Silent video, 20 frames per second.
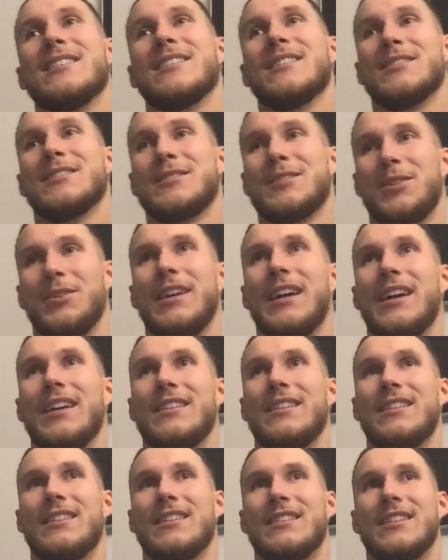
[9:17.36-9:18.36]
so yeah,
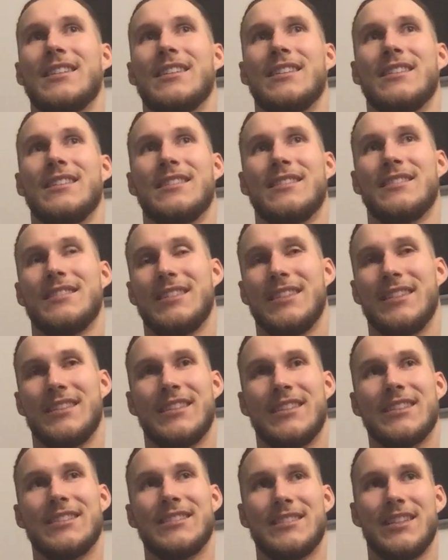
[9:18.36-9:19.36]

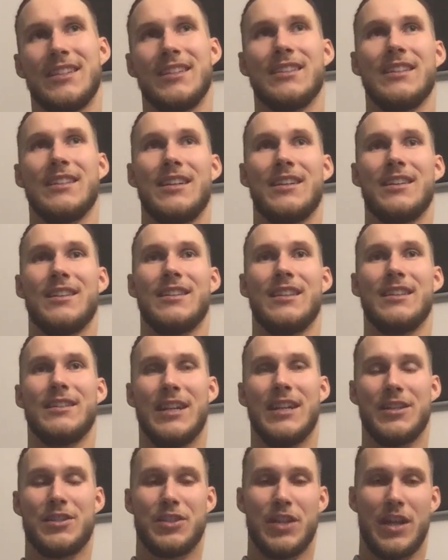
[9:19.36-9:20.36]
this thing
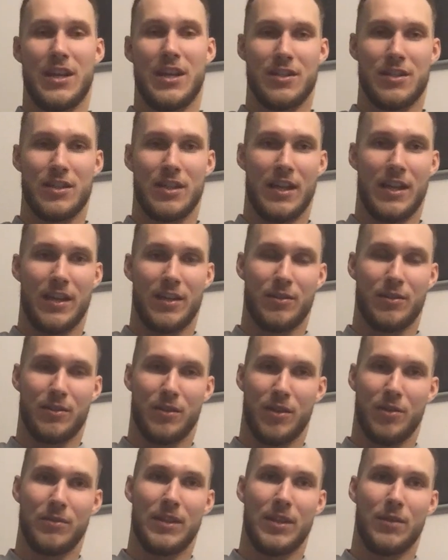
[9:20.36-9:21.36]
they changed, like, you
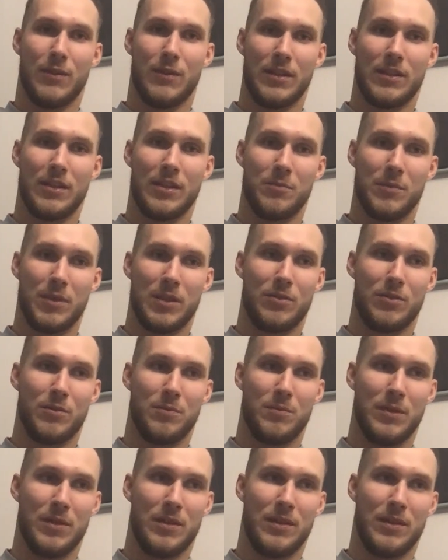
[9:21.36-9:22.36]
know, they wanted me to
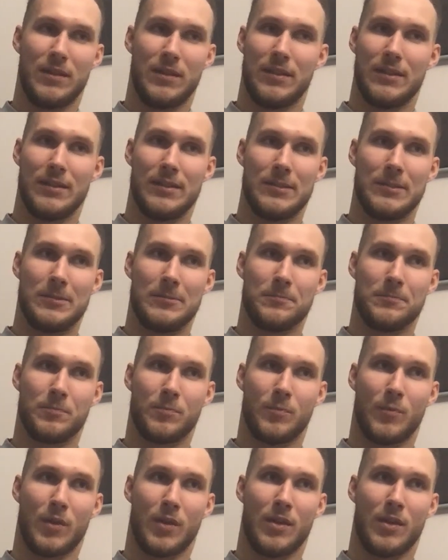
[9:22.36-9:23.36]
be
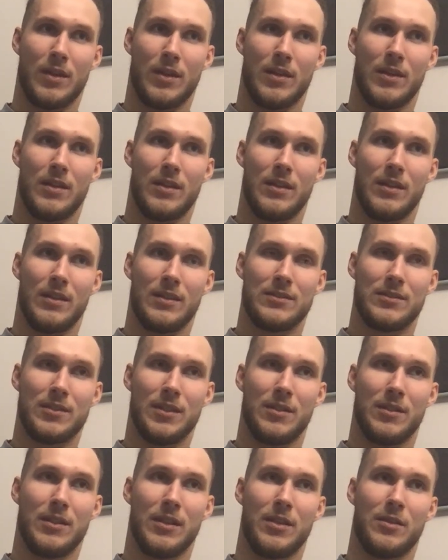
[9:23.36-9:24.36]
let's
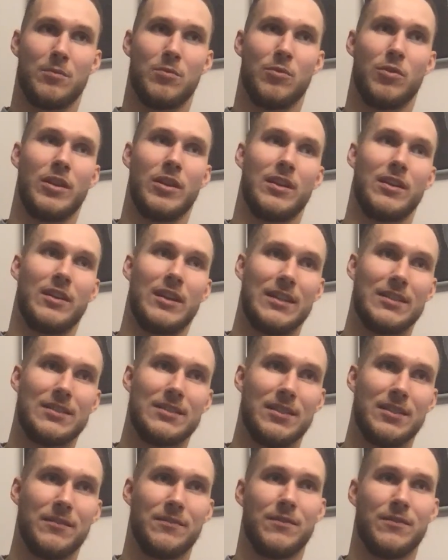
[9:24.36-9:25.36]
say like more
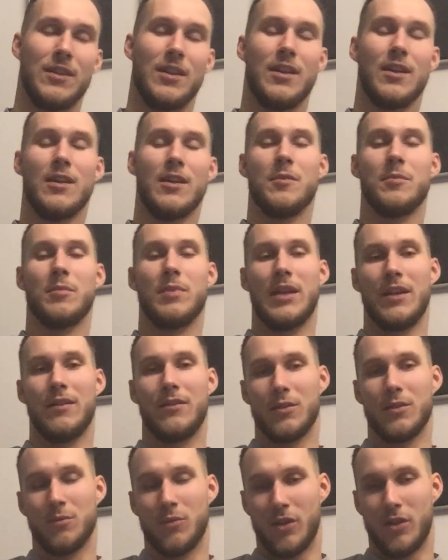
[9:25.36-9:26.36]
aggressive, play
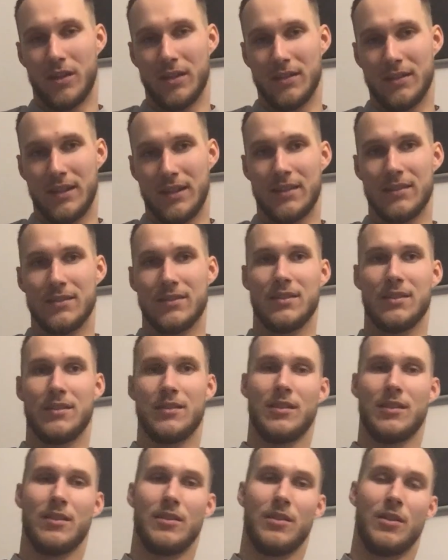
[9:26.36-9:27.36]
with more
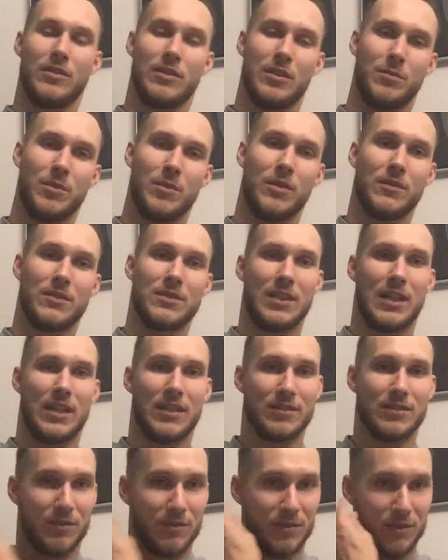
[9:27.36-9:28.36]
intensity on the both
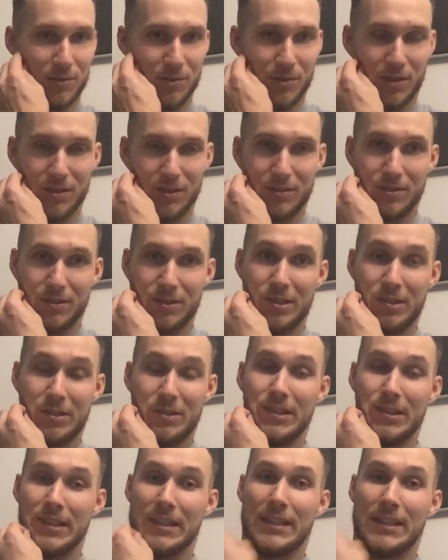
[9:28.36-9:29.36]
sides on the court, you
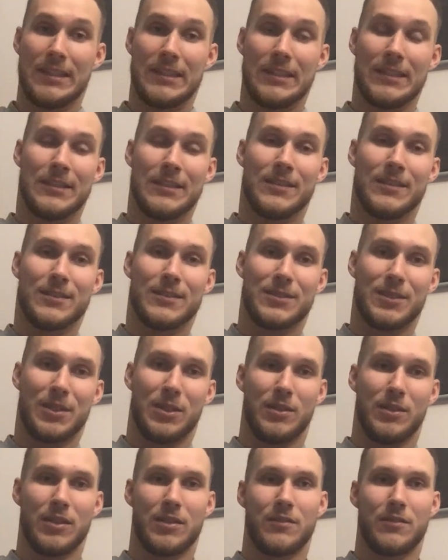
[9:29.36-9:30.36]
know.
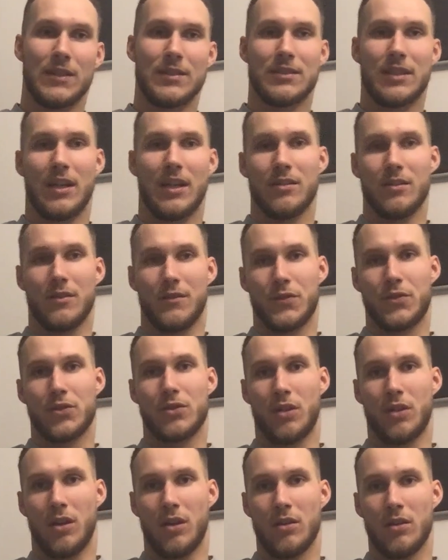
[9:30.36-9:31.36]
So it was kind of
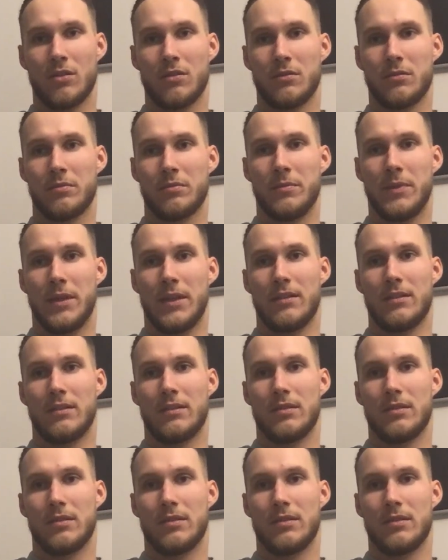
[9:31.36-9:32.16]
shock, but